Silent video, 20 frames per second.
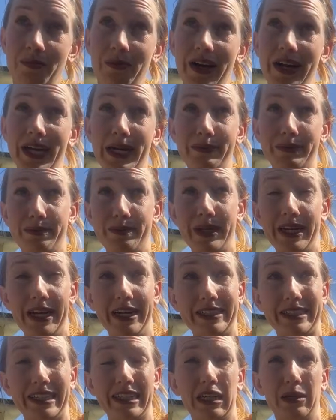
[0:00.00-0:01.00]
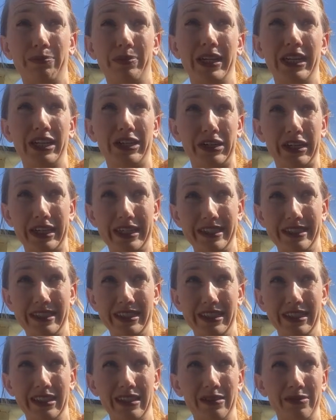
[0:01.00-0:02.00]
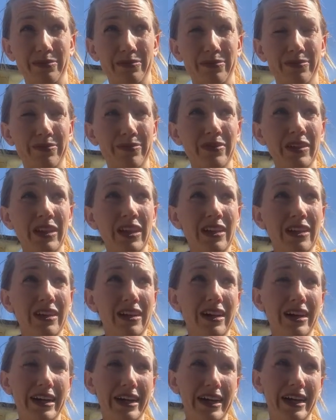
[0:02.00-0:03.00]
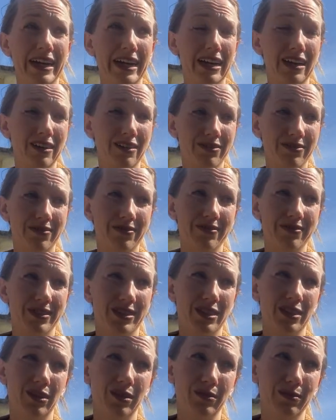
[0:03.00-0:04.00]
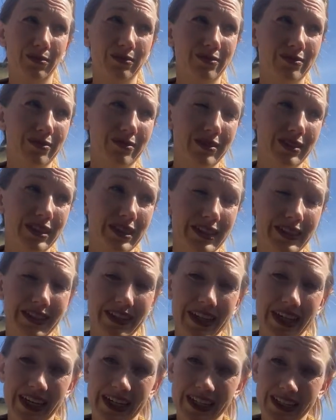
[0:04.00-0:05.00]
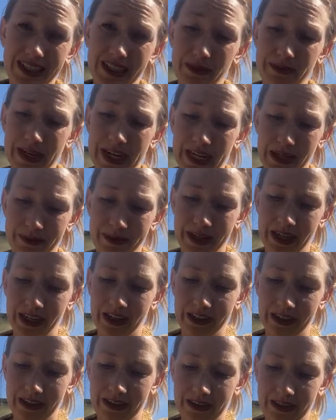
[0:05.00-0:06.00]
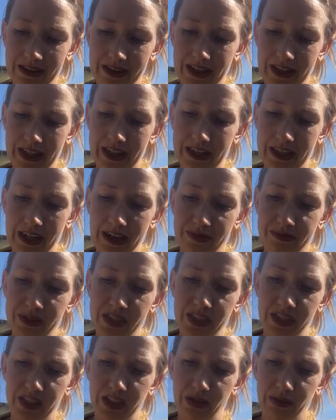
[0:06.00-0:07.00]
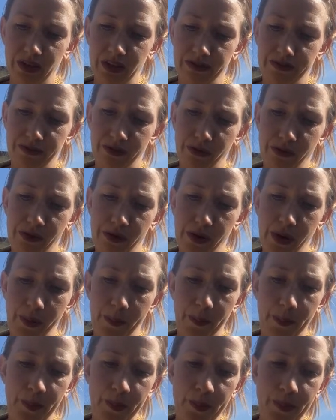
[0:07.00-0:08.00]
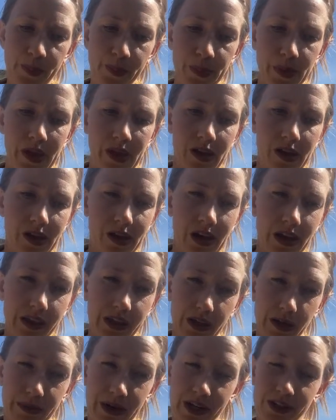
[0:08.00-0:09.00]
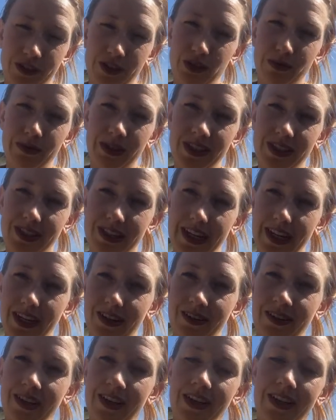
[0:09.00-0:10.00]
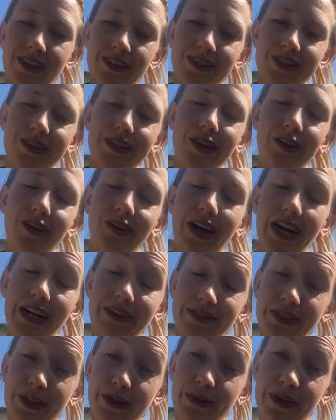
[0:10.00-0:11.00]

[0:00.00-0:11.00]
my hip's been acting up like crazy. I have some nasty back pain that I've been dealing with for, I think, about 2 months now. So I have to go